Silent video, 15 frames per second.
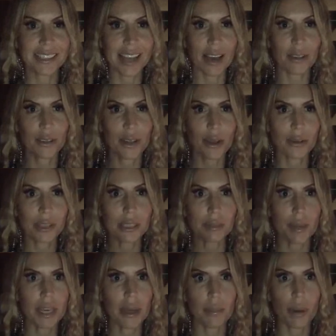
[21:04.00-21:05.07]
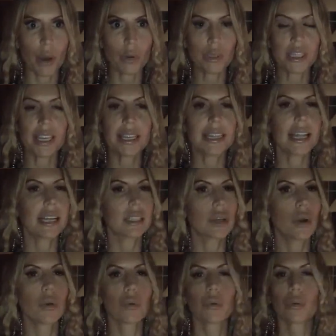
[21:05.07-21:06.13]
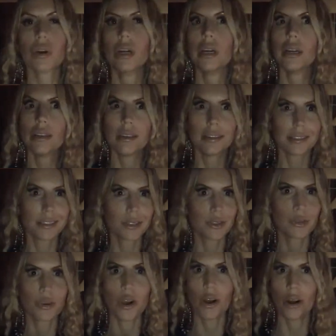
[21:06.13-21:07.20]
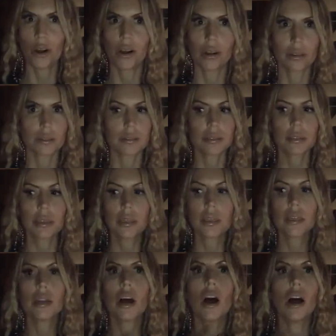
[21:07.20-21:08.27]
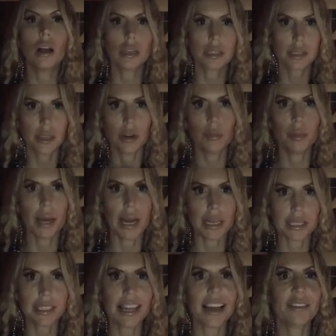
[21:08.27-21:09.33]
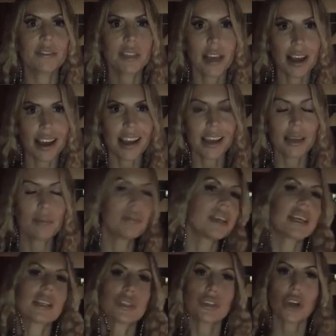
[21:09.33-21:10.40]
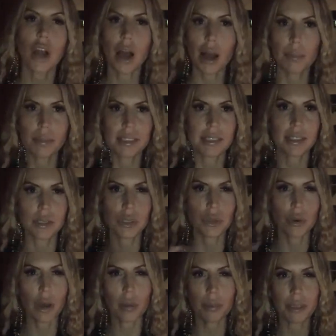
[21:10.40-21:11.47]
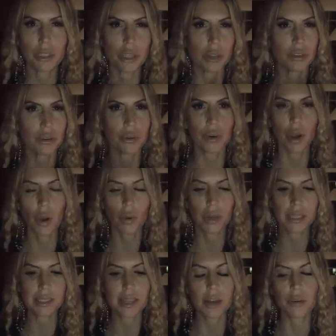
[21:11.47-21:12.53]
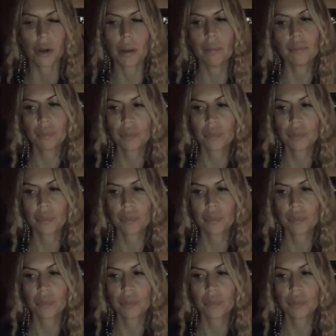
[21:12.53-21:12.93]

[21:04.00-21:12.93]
South Node as me opposing, that's a real strong also past life tie, because you're opposites, you help each other grow, etc.